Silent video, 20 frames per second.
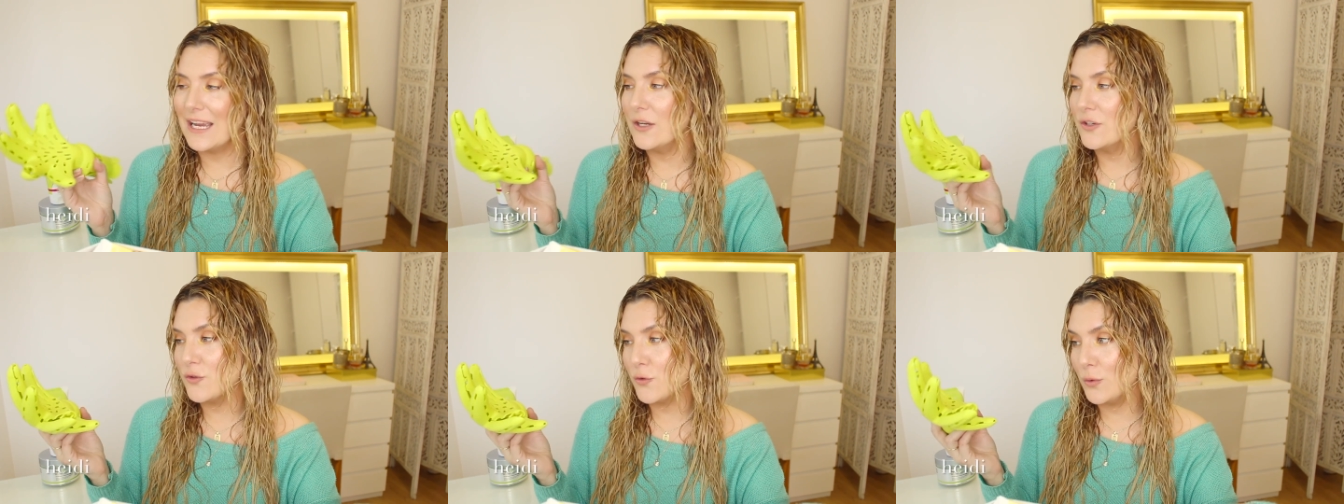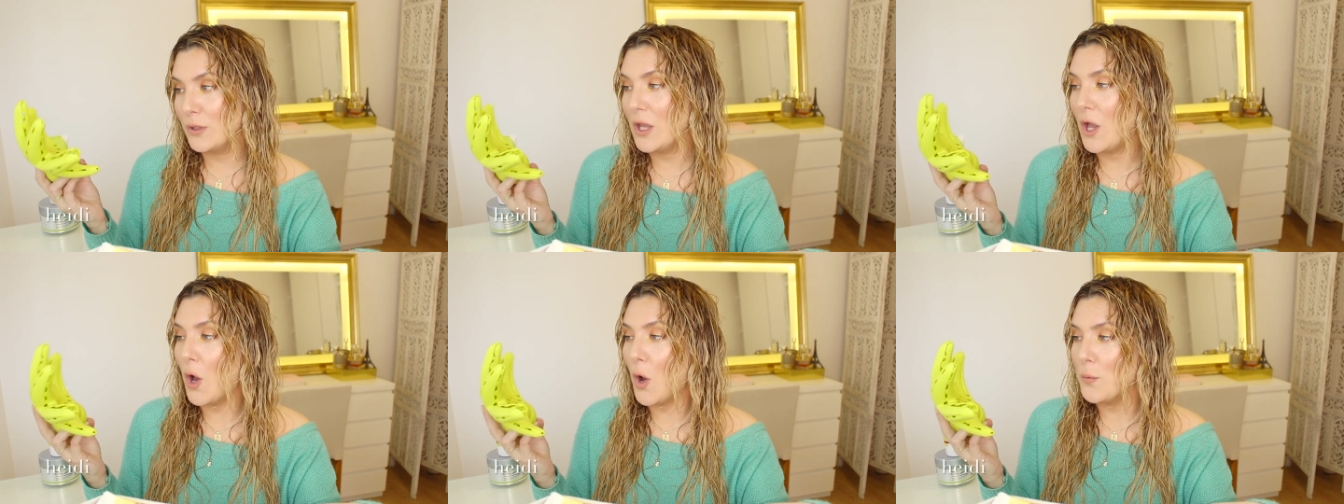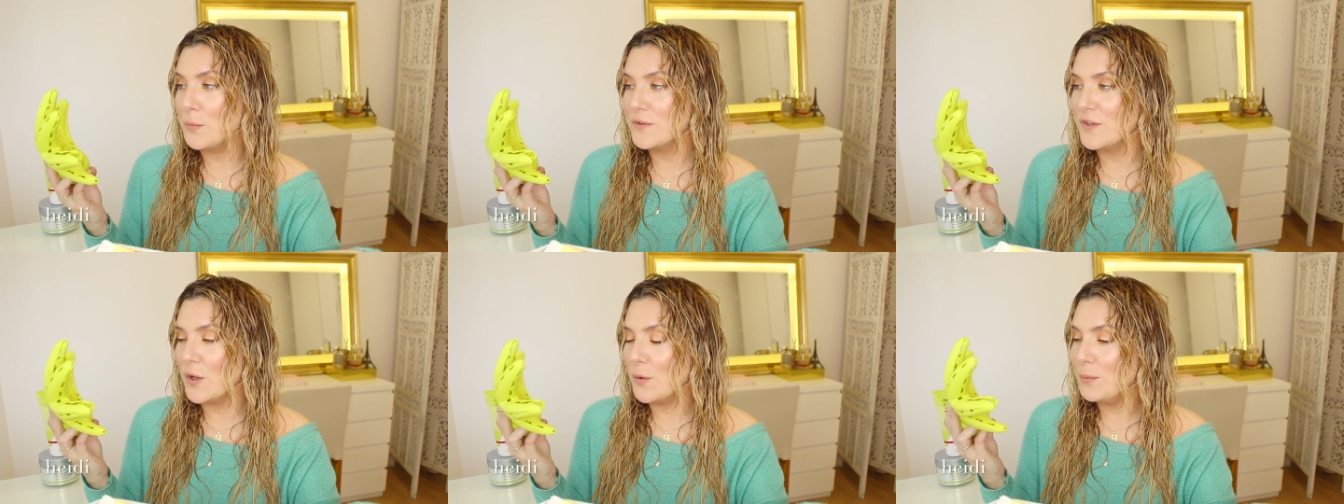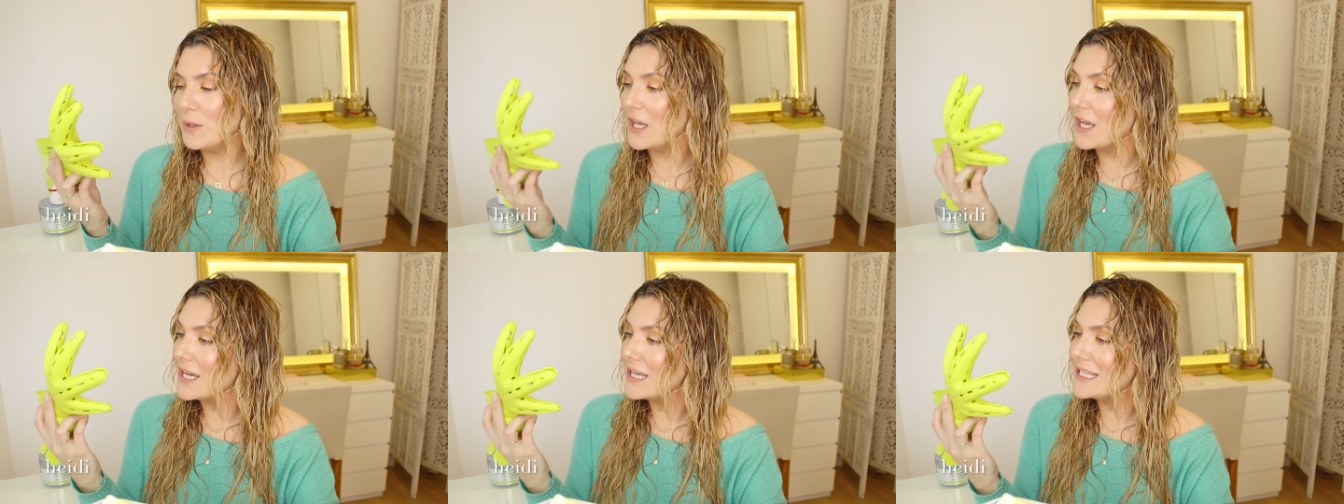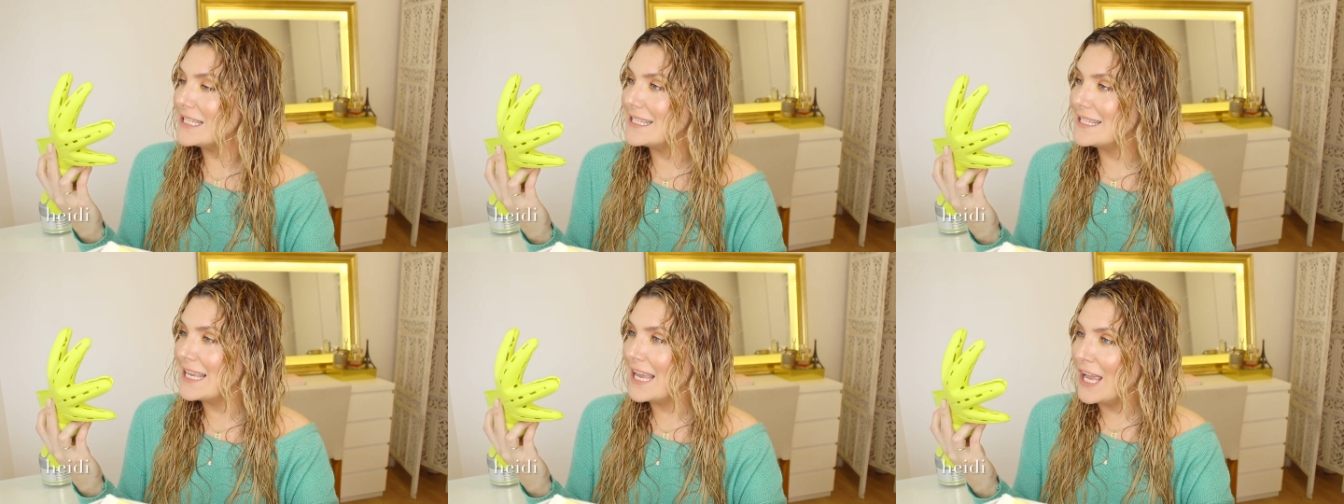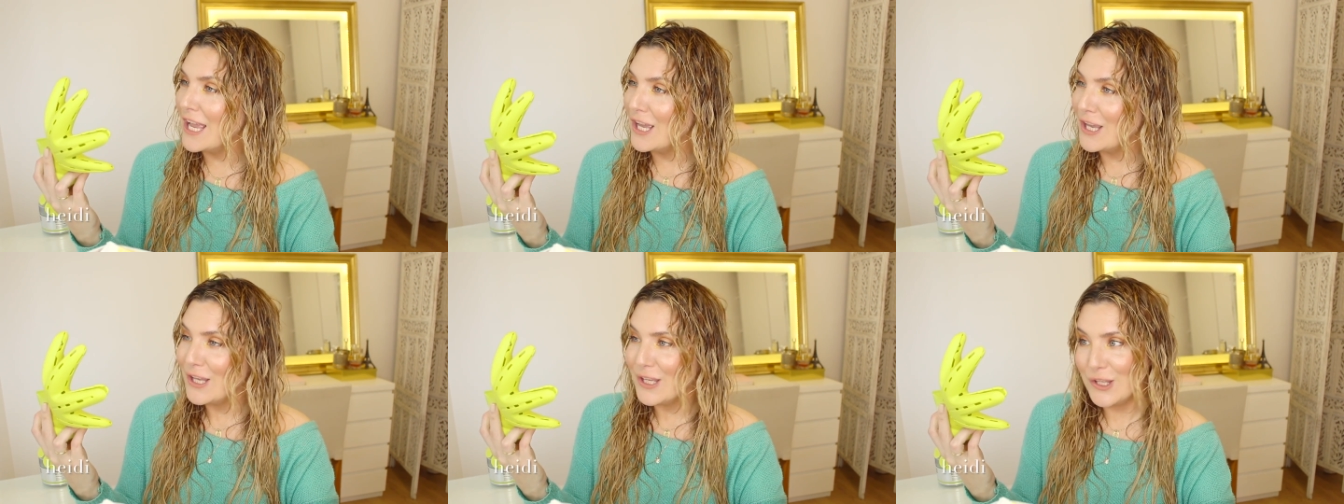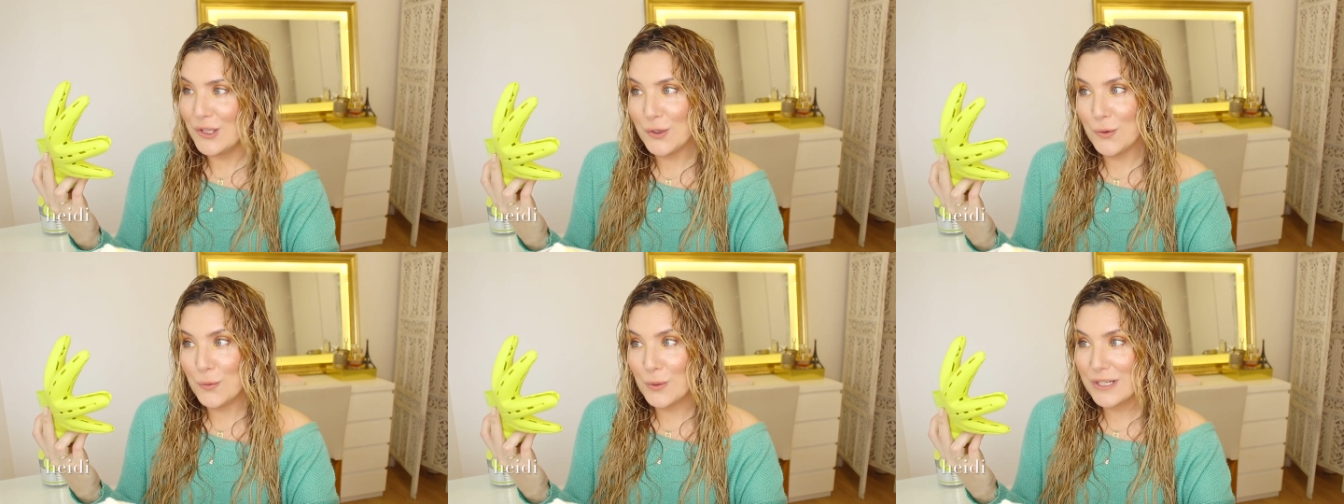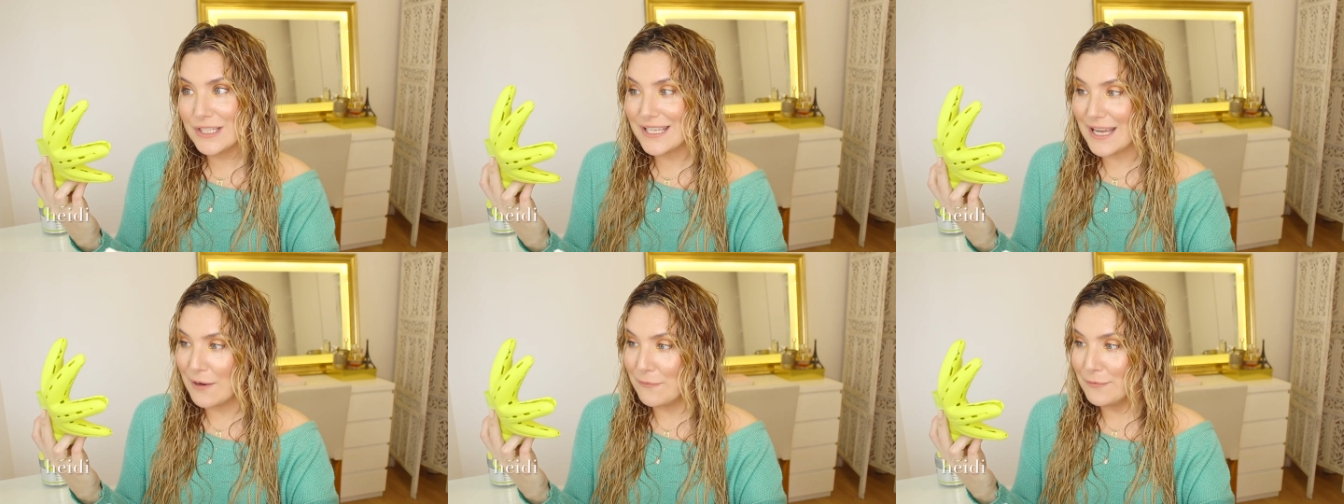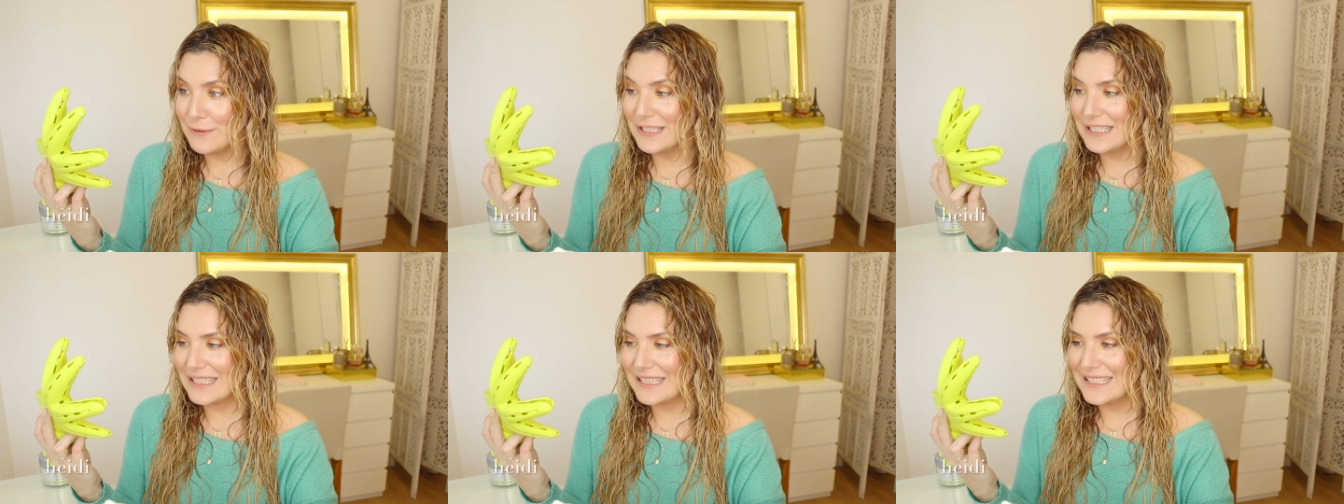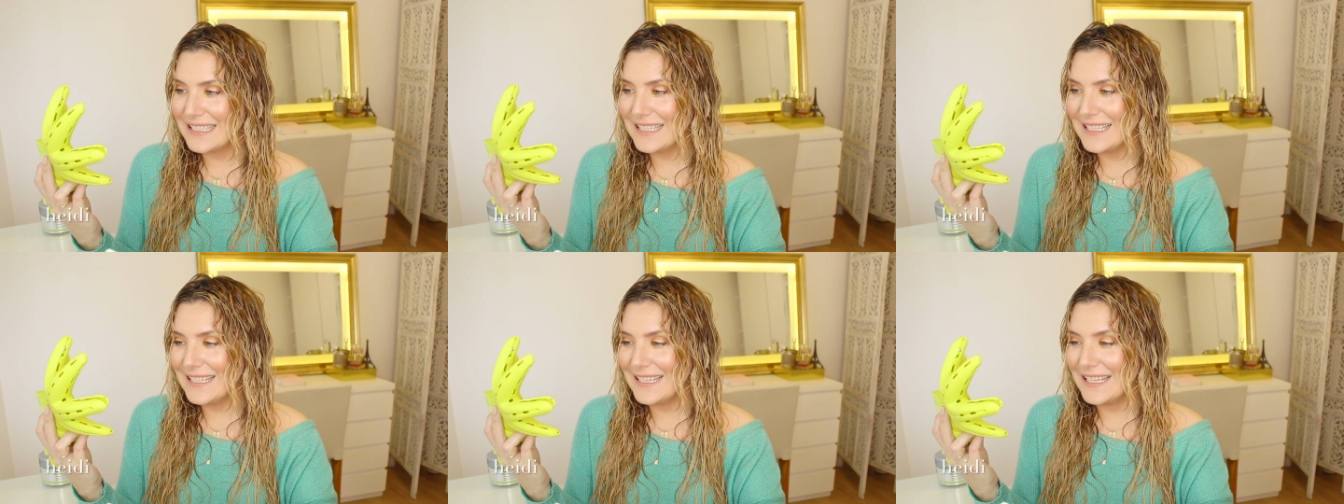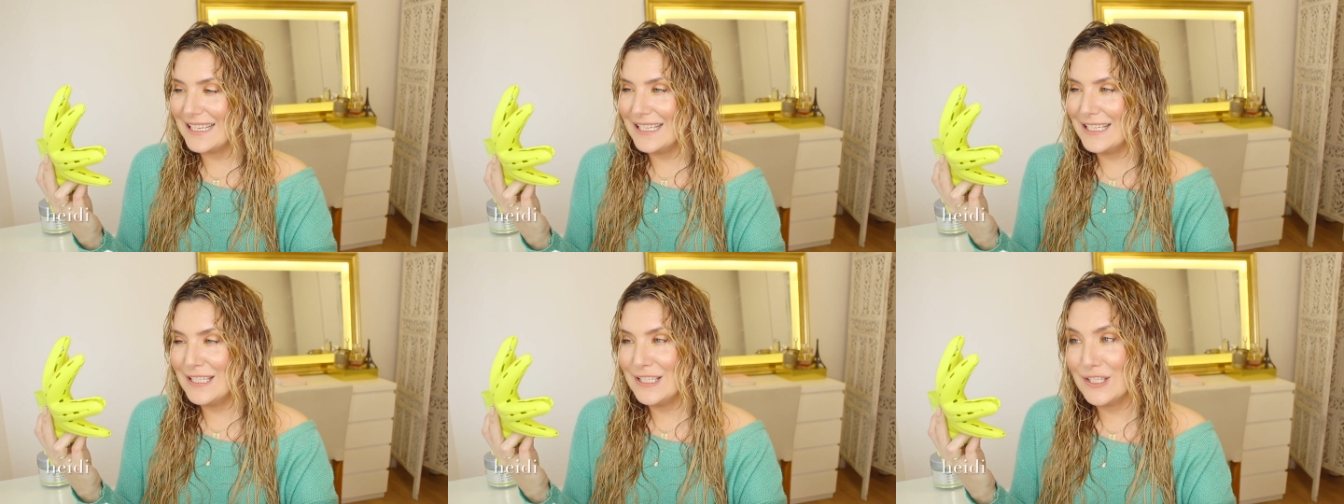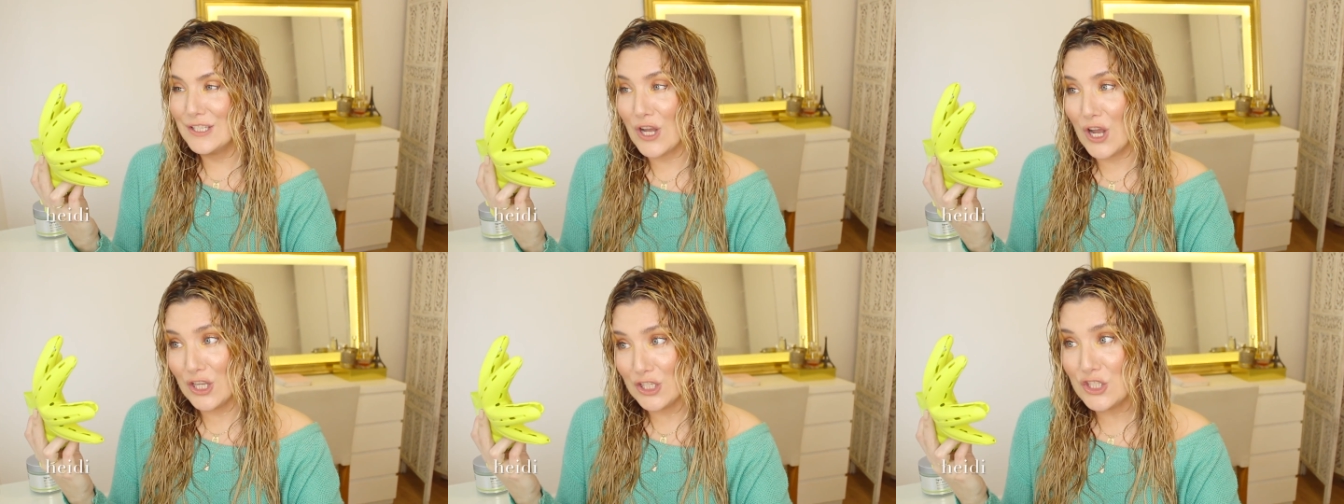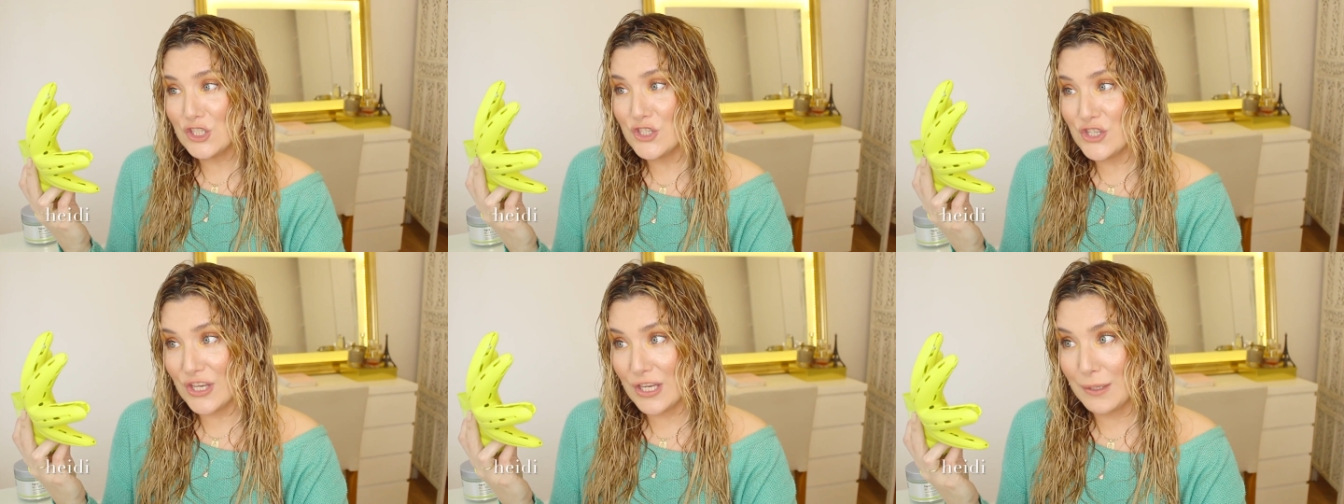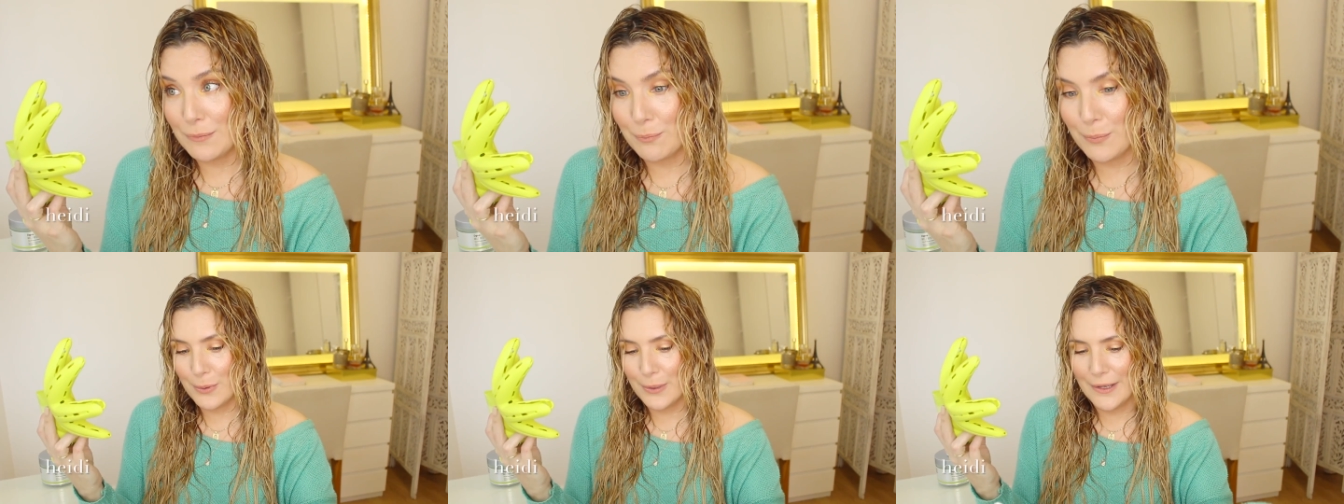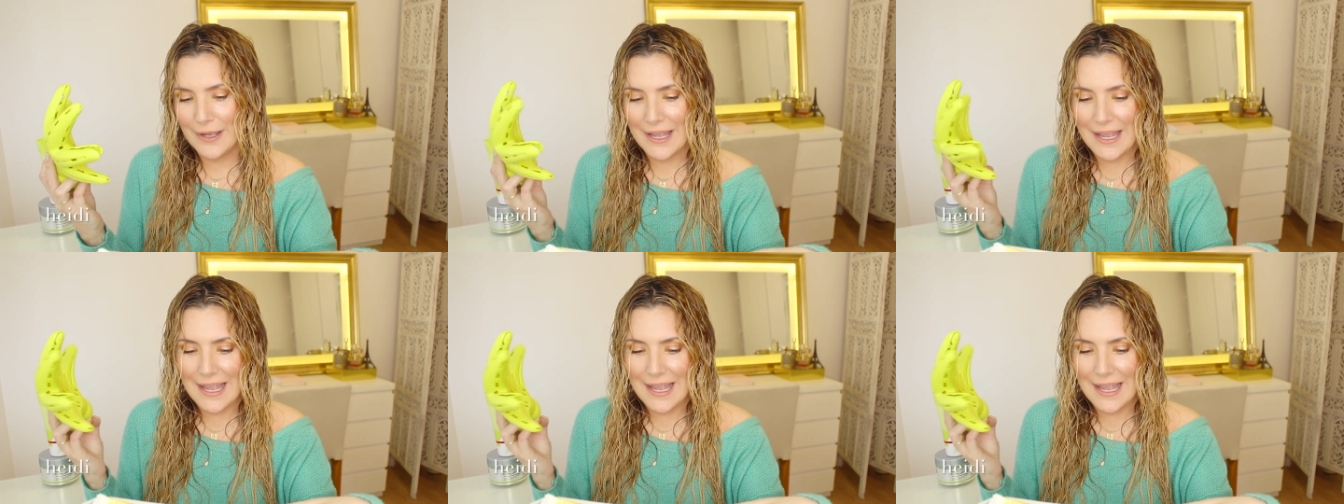I truly hope so, because you were definitely not cheap.